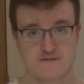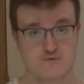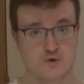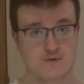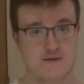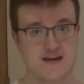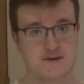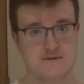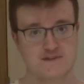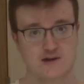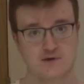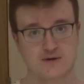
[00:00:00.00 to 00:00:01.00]
if you want to make him
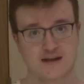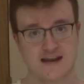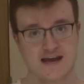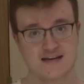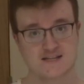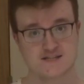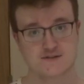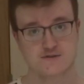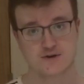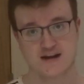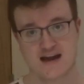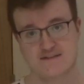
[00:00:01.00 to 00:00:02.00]
have the longer legs,
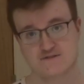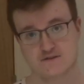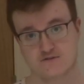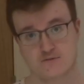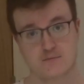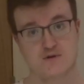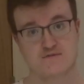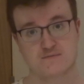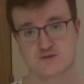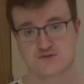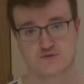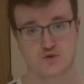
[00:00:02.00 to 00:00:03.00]
you're going to have to remove
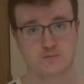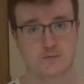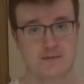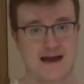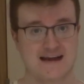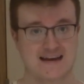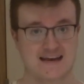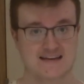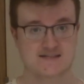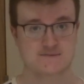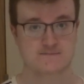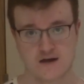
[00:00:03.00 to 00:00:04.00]
them just for normal black legs.